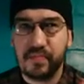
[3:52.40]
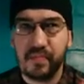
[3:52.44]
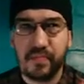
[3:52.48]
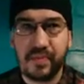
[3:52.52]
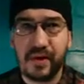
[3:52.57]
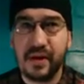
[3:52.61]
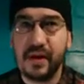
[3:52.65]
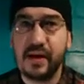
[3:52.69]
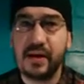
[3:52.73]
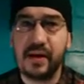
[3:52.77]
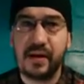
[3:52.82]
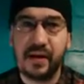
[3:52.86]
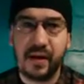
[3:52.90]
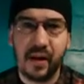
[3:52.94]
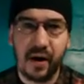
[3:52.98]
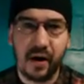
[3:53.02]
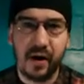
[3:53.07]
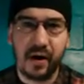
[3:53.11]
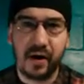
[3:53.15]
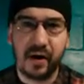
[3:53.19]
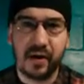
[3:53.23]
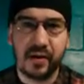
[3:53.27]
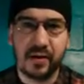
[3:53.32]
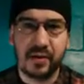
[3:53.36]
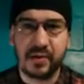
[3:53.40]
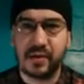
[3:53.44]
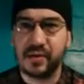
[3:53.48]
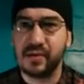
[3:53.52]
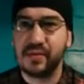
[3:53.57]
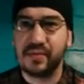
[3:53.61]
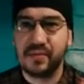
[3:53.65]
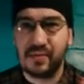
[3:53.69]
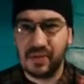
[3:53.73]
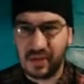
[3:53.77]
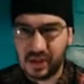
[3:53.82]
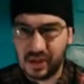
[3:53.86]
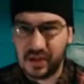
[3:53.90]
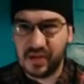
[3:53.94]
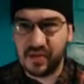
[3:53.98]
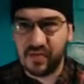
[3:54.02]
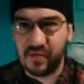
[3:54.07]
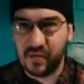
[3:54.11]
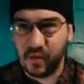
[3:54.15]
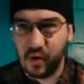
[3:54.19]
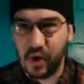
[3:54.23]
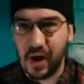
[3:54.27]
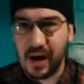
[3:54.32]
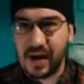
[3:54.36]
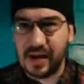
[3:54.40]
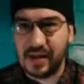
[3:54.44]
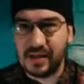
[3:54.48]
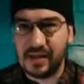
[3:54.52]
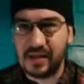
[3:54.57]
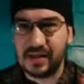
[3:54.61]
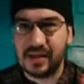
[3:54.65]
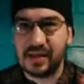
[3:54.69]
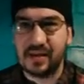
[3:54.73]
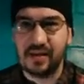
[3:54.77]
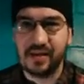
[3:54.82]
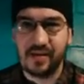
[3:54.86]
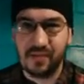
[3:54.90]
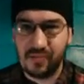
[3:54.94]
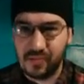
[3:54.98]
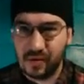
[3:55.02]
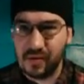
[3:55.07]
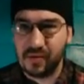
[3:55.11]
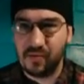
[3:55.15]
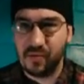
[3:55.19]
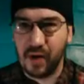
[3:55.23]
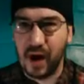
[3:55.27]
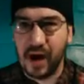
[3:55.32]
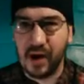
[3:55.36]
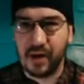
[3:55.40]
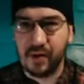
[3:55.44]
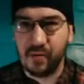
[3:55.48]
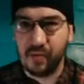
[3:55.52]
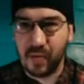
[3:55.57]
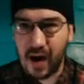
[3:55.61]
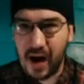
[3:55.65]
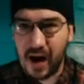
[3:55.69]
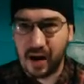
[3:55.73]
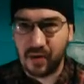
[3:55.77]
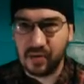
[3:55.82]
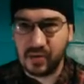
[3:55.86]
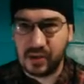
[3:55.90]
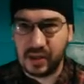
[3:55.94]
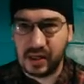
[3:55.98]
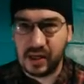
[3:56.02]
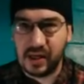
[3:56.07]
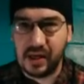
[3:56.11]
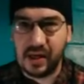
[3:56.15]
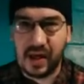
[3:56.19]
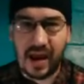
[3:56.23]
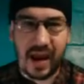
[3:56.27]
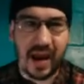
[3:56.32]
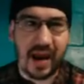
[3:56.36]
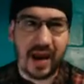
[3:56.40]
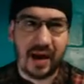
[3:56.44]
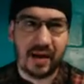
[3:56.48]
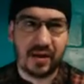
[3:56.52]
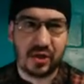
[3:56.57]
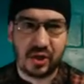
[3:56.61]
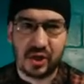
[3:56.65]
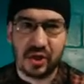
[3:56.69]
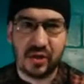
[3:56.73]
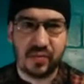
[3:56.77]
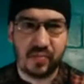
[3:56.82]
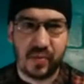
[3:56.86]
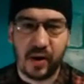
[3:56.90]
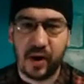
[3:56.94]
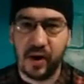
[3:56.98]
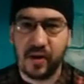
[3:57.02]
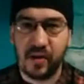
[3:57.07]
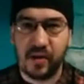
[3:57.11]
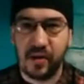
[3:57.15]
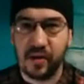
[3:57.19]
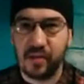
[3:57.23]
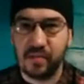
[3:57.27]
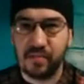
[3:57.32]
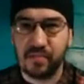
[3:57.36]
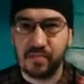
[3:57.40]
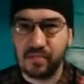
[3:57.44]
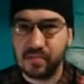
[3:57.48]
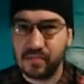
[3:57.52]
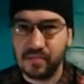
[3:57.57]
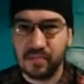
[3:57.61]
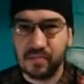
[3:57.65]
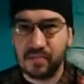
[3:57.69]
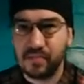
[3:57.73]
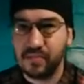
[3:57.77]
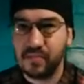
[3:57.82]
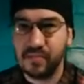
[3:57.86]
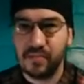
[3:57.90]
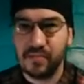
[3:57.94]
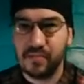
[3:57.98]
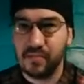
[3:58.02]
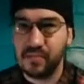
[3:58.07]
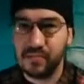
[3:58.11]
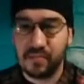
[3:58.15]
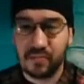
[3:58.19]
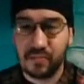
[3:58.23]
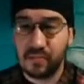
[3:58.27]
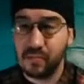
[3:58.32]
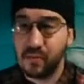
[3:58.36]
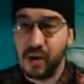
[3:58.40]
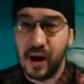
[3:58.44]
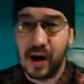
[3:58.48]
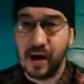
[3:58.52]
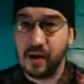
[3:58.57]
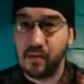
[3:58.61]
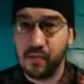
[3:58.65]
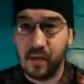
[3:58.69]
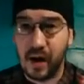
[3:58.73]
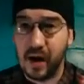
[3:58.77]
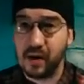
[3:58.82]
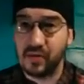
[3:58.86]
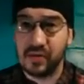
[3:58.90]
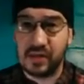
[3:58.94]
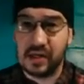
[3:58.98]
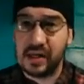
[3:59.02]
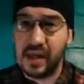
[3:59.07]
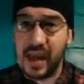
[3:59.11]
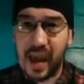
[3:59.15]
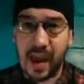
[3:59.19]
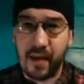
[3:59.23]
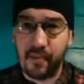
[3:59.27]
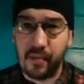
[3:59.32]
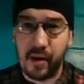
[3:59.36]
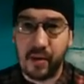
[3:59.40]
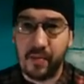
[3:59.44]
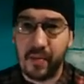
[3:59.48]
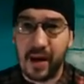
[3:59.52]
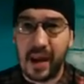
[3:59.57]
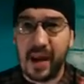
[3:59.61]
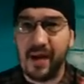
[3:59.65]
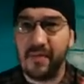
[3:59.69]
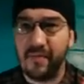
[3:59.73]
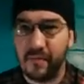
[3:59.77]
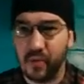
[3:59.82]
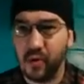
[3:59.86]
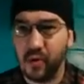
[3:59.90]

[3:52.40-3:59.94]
because she's friends with Ronda Rousey and she's part of the Ronda Rousey MMA